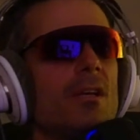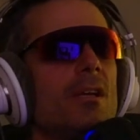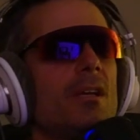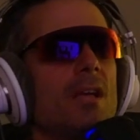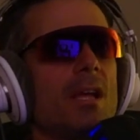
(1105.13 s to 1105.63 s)

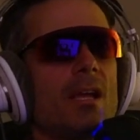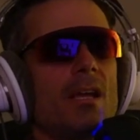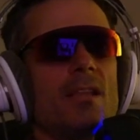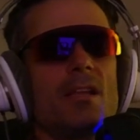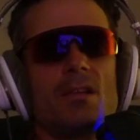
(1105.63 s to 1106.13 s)
And
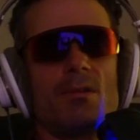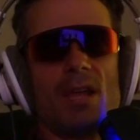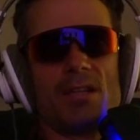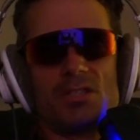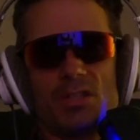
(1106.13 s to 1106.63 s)
then you had
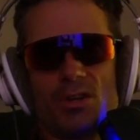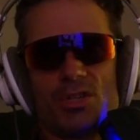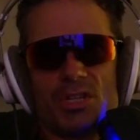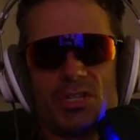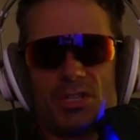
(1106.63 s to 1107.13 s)
sinners
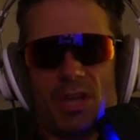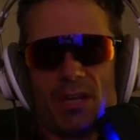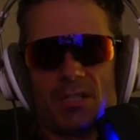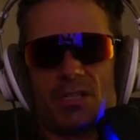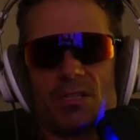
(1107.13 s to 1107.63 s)
and
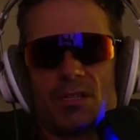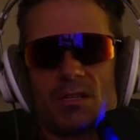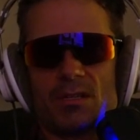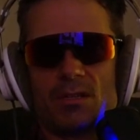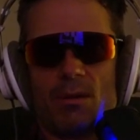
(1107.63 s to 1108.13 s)
saints.
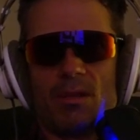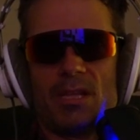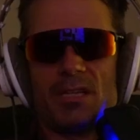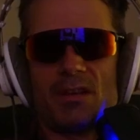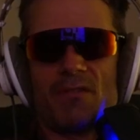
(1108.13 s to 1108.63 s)
So at
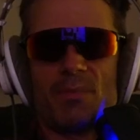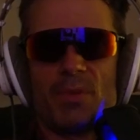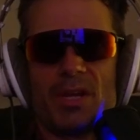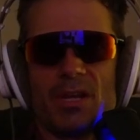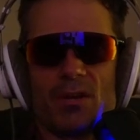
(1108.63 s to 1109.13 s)
least
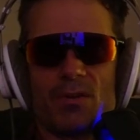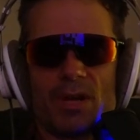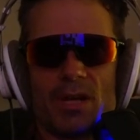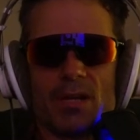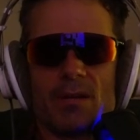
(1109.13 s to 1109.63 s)
everybody
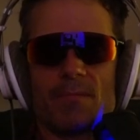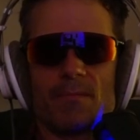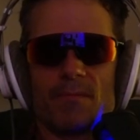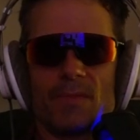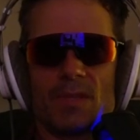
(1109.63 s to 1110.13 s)
agreed,
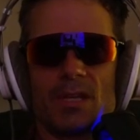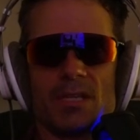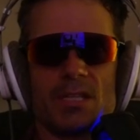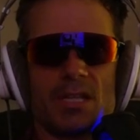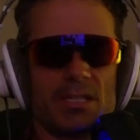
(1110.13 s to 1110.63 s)
as
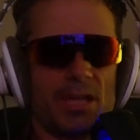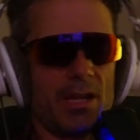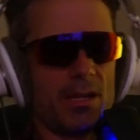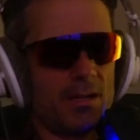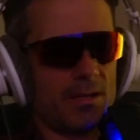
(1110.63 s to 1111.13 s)
they say.
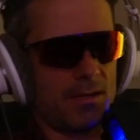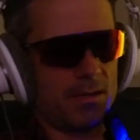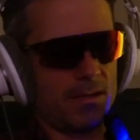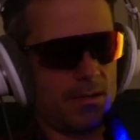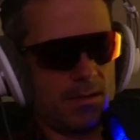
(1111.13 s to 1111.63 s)

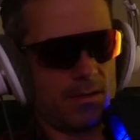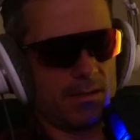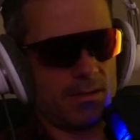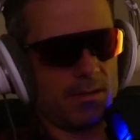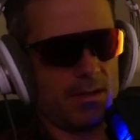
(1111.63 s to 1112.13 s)

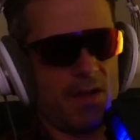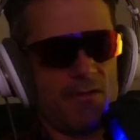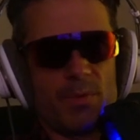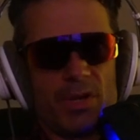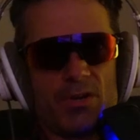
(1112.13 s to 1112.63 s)

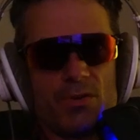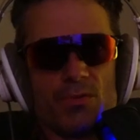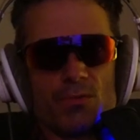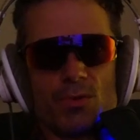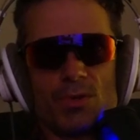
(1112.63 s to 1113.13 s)
Everybody knew the
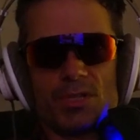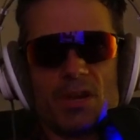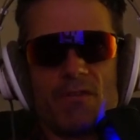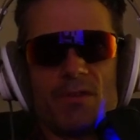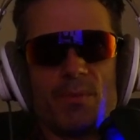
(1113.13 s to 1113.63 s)
rules and
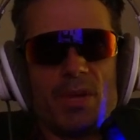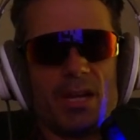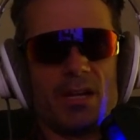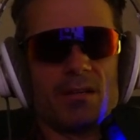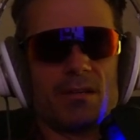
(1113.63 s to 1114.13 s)
everybody
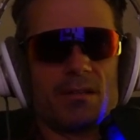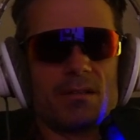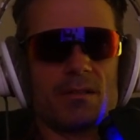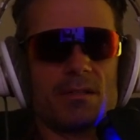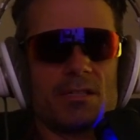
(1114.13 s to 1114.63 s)

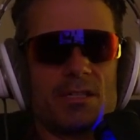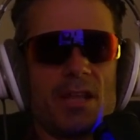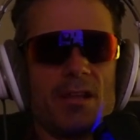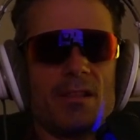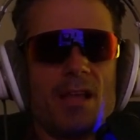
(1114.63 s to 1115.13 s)
stayed in
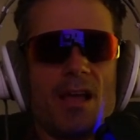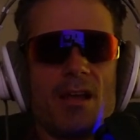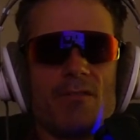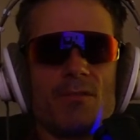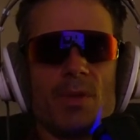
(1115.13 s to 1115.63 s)
line.
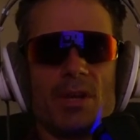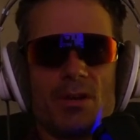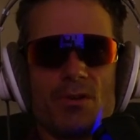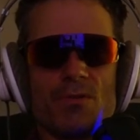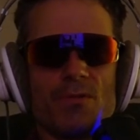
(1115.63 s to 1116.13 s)
Everybody
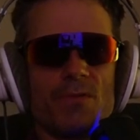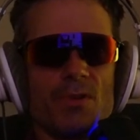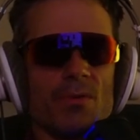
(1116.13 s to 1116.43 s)
knew if you